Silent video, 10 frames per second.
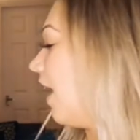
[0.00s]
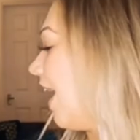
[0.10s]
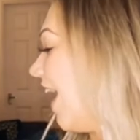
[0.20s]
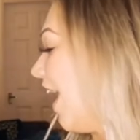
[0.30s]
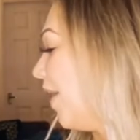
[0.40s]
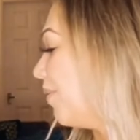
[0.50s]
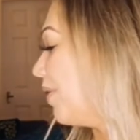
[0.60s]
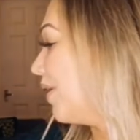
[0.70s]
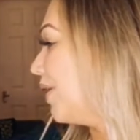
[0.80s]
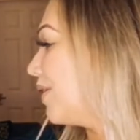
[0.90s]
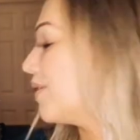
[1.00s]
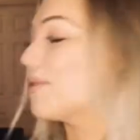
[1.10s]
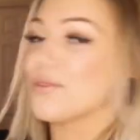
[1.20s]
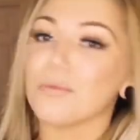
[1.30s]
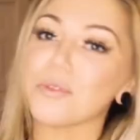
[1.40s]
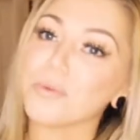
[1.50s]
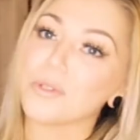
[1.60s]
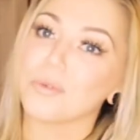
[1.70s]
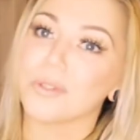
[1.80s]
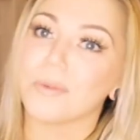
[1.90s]
So I'm super
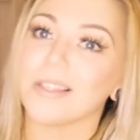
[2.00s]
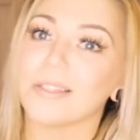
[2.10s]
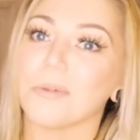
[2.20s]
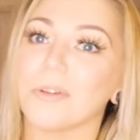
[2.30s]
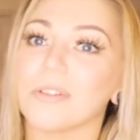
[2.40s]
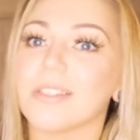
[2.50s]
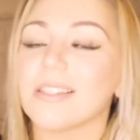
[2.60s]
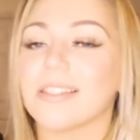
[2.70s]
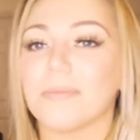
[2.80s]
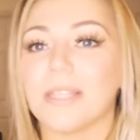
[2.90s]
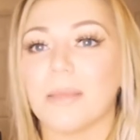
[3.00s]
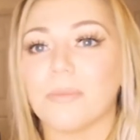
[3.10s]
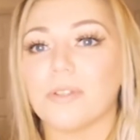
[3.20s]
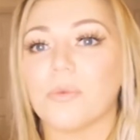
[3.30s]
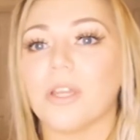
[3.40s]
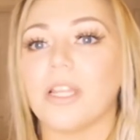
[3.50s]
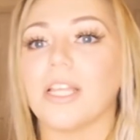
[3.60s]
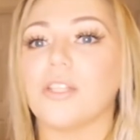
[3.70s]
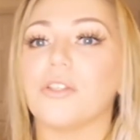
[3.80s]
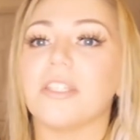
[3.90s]
stoked about this box. September's one
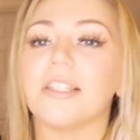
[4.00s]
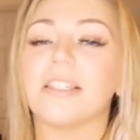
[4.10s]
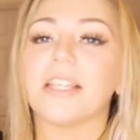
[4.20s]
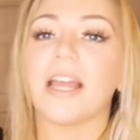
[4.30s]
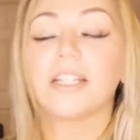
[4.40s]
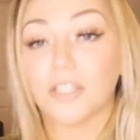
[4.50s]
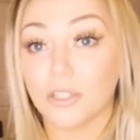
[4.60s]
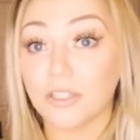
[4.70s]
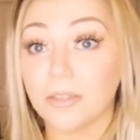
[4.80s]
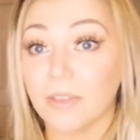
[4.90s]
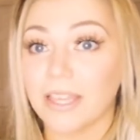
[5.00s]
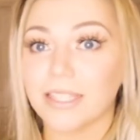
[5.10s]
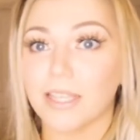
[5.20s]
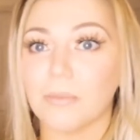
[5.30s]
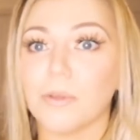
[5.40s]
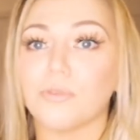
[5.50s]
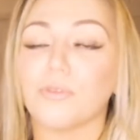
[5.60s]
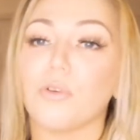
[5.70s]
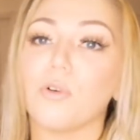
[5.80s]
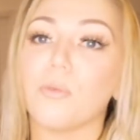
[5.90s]
included an exclusive item
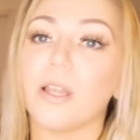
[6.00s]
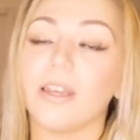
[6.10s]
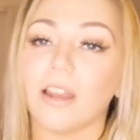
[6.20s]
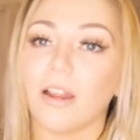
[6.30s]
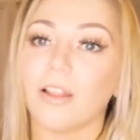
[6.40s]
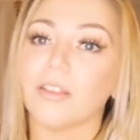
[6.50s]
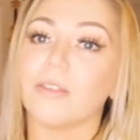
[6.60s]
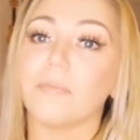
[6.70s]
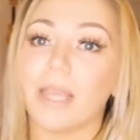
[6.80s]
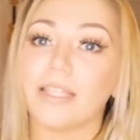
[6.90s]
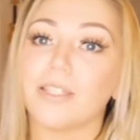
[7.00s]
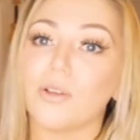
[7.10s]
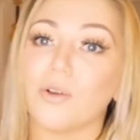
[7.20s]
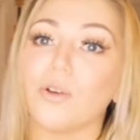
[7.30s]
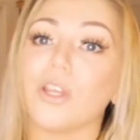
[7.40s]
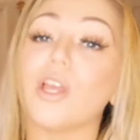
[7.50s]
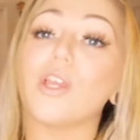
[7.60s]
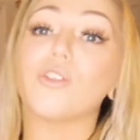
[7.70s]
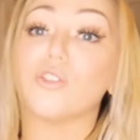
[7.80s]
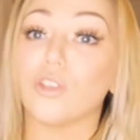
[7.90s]
from none other than Pentagon
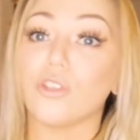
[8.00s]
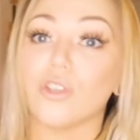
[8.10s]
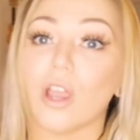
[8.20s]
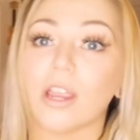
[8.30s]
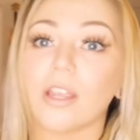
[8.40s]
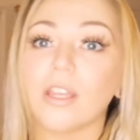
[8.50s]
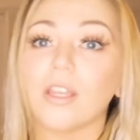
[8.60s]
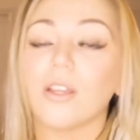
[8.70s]
Jr.